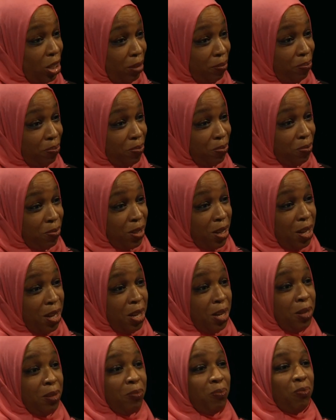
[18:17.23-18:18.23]
I see, a
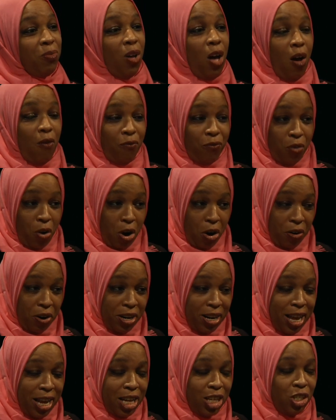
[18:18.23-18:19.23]
foreign agency. A
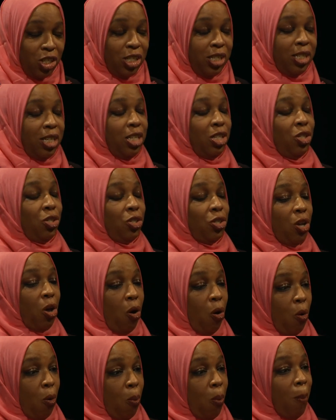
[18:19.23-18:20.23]
foreign agency. Okay.
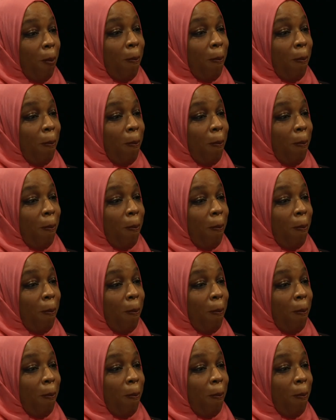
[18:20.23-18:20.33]
So,